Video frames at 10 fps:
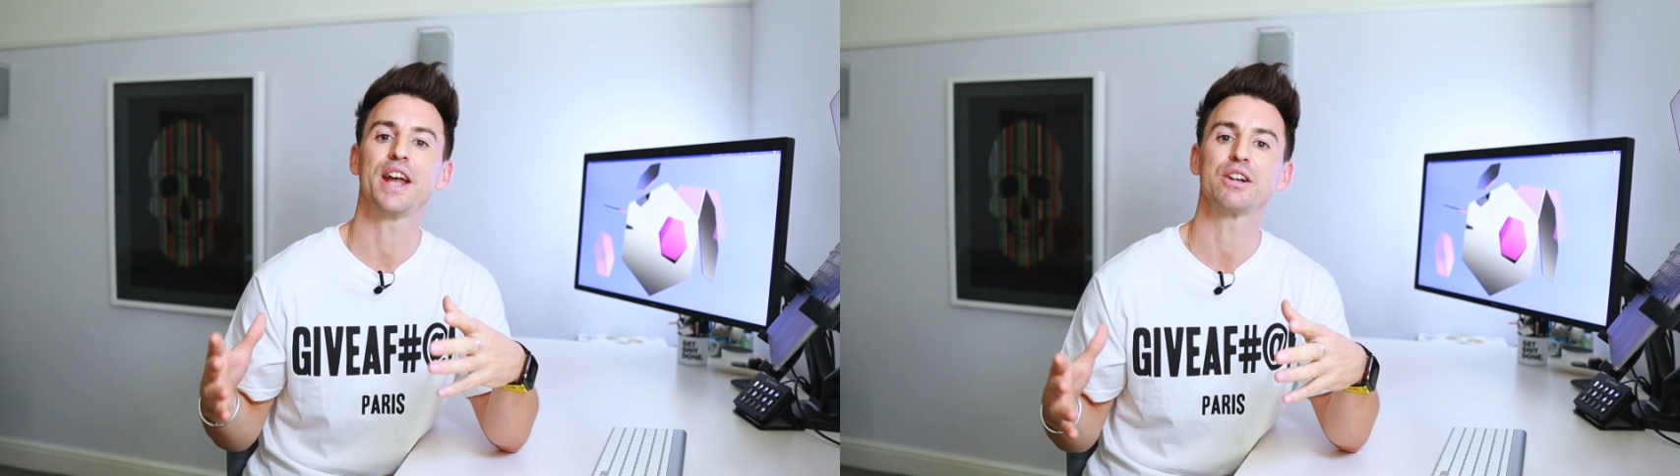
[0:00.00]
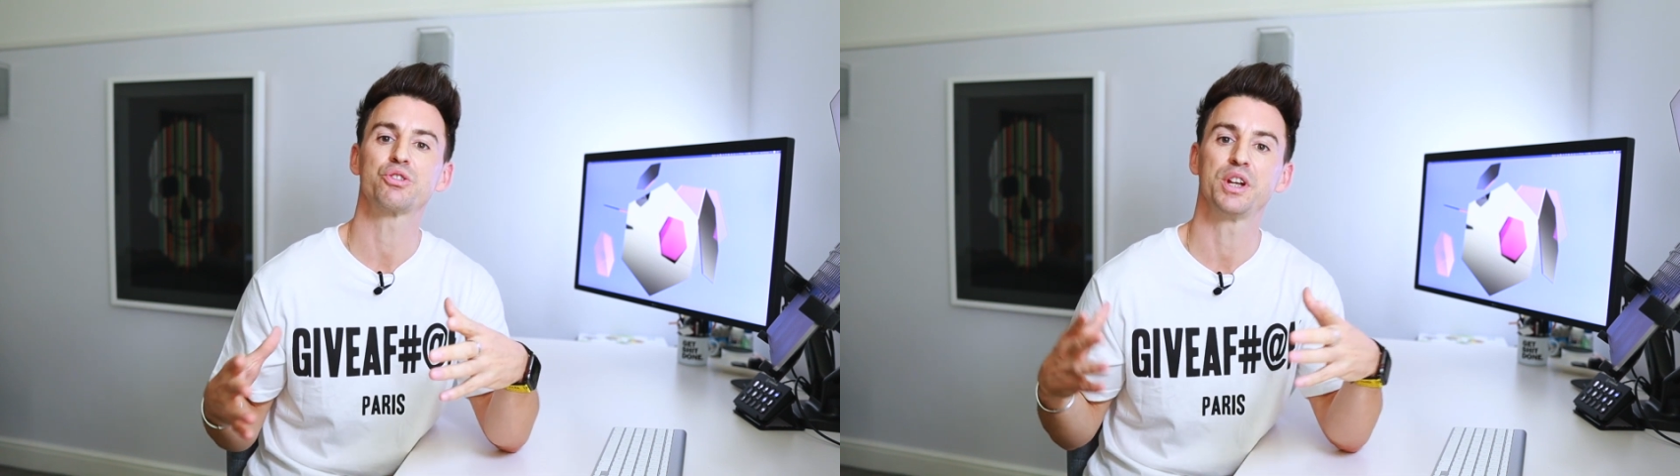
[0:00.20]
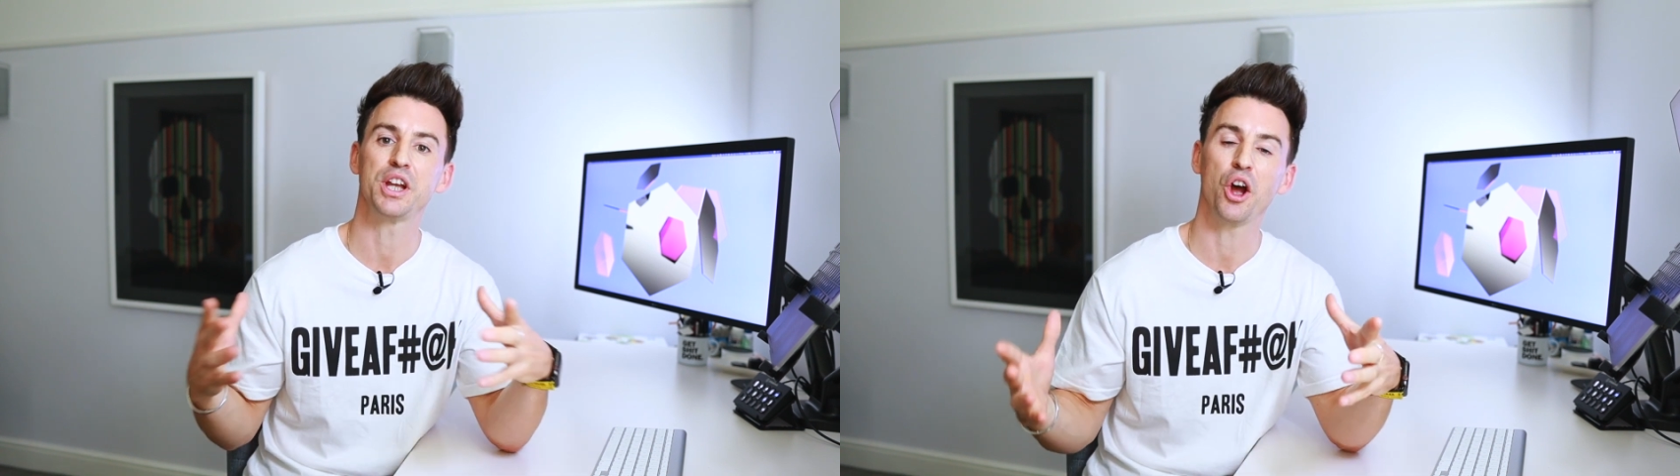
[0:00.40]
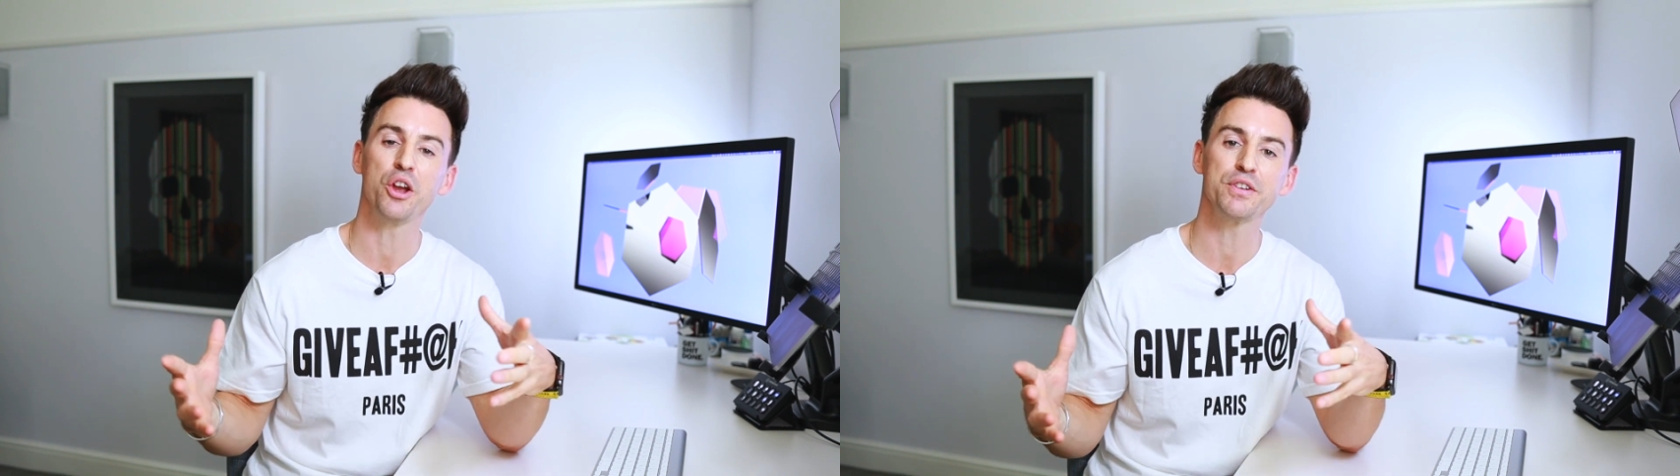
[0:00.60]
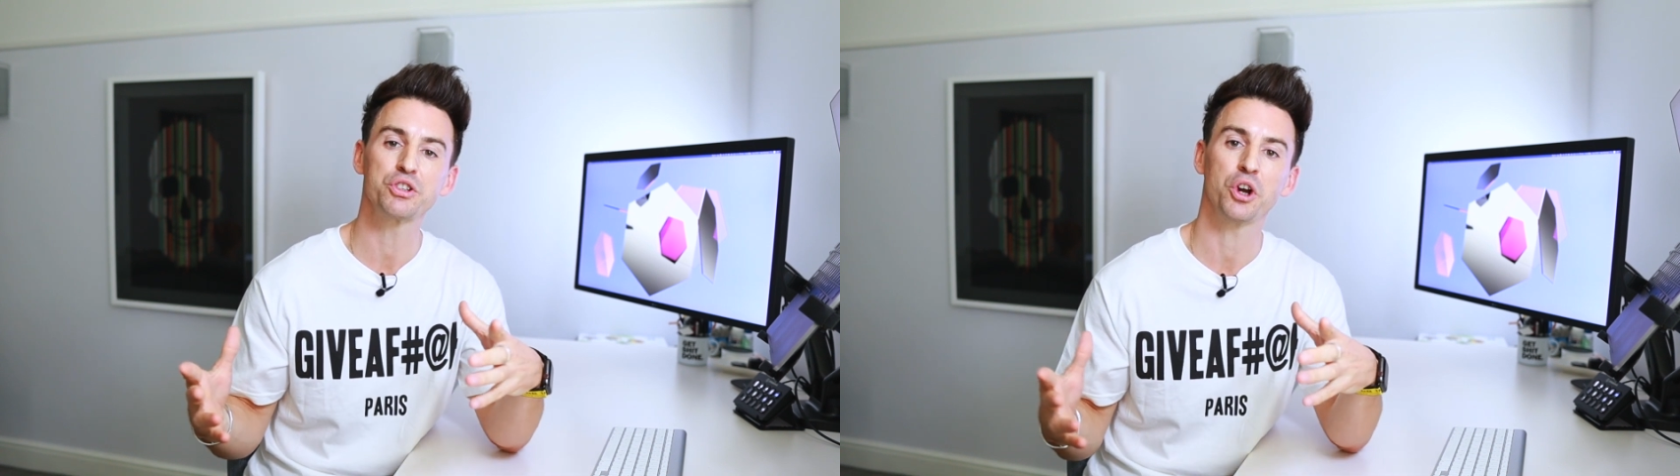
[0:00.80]
naturally
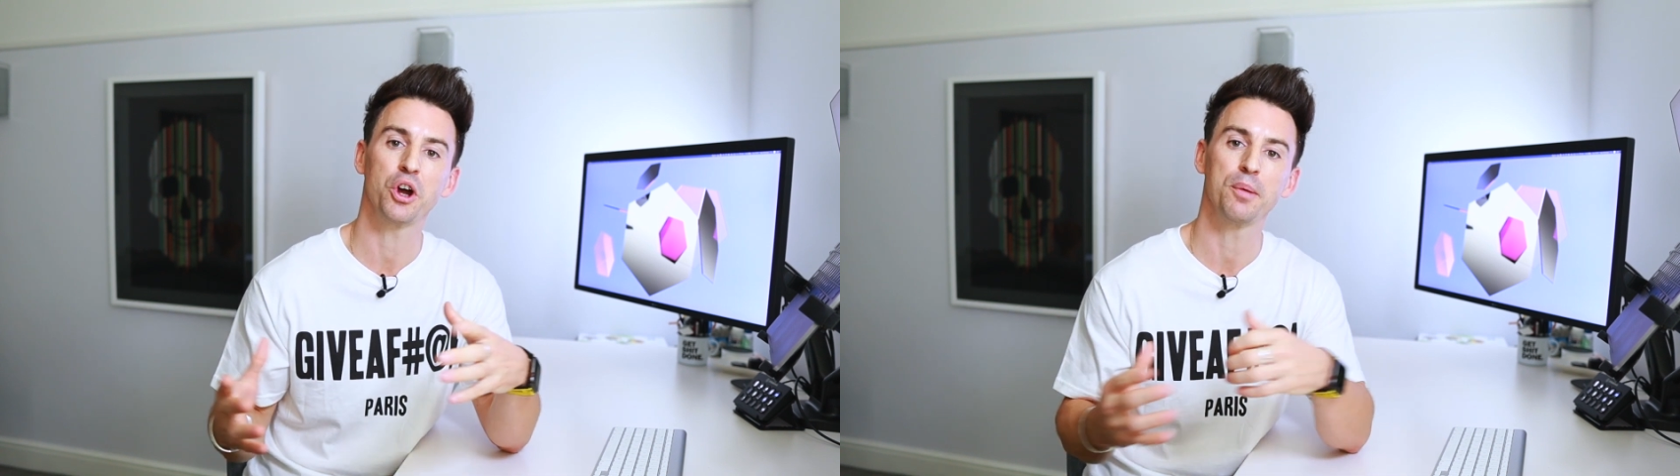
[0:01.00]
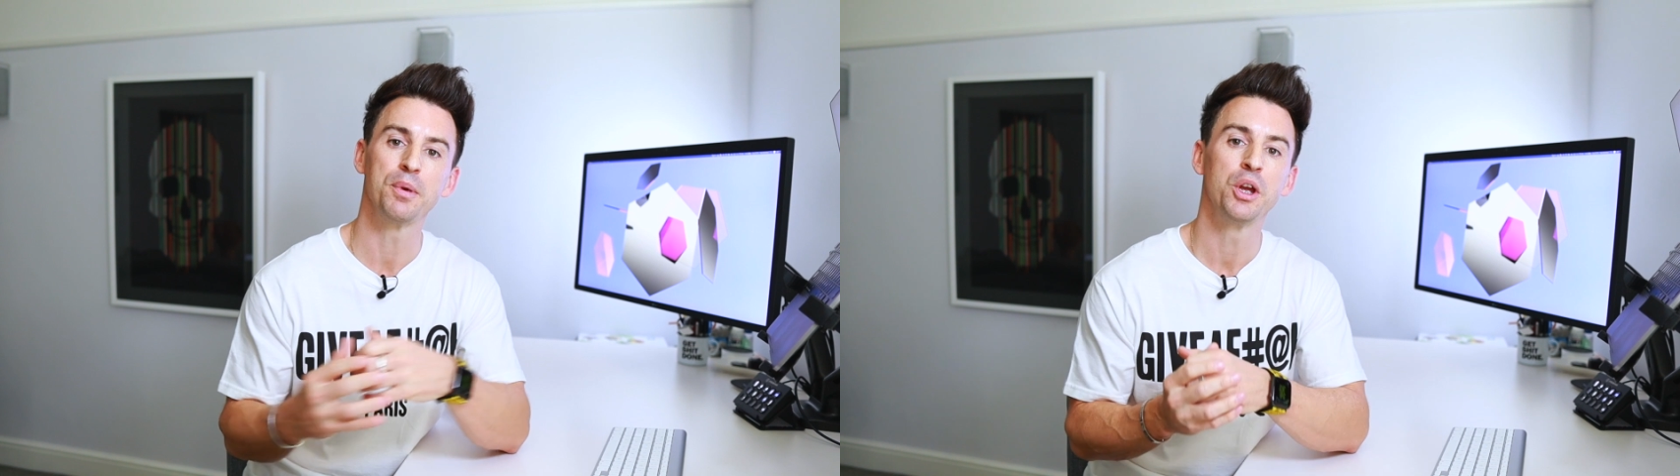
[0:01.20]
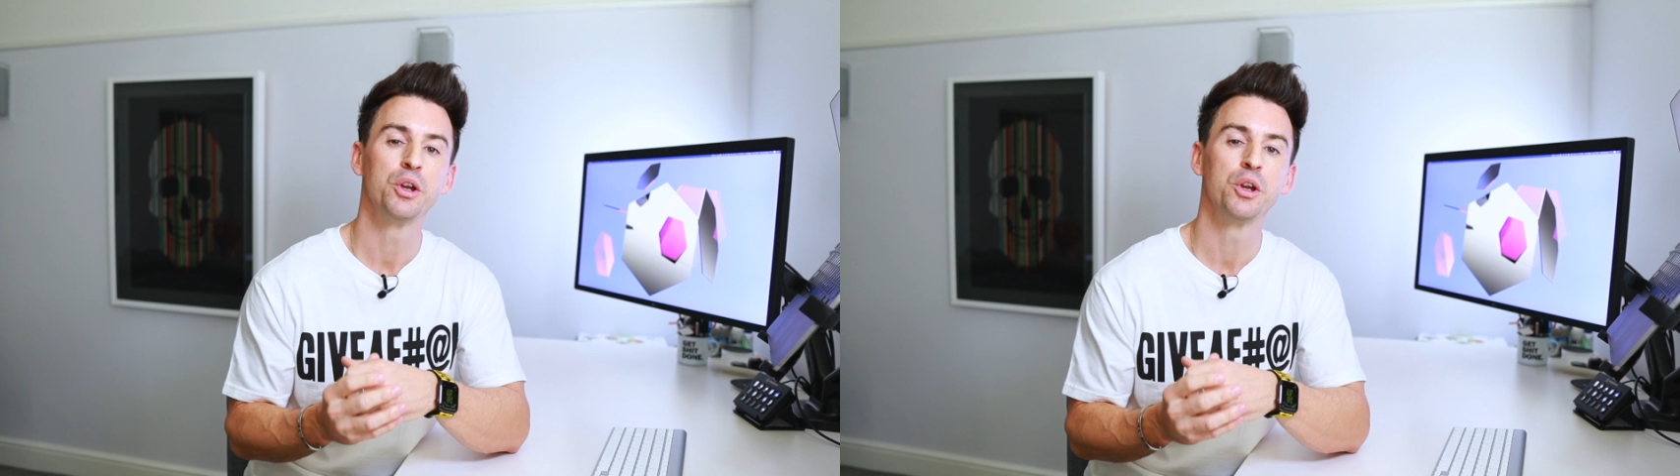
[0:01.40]
over time,